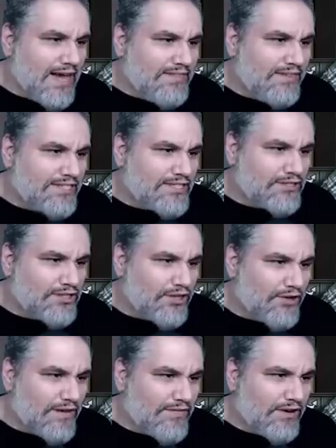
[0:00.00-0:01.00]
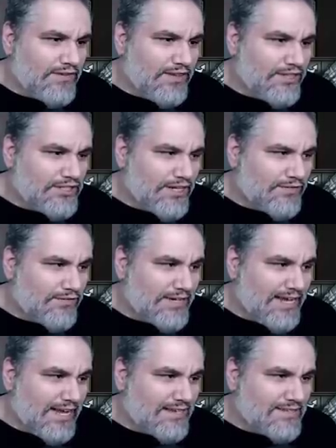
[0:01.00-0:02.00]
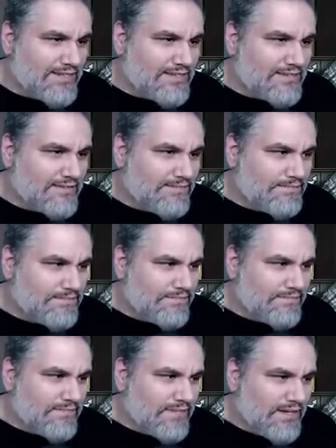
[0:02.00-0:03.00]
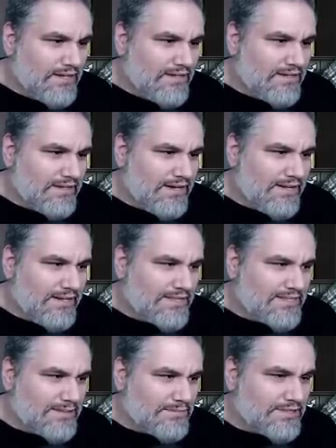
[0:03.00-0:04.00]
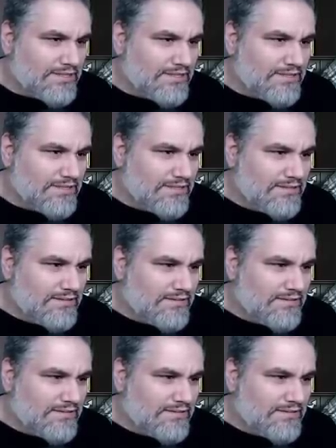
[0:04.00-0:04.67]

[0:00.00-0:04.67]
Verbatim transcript: yeah, and then this goes to the graveyard, and they just have to recast this. Yeah. yeah, that seems good.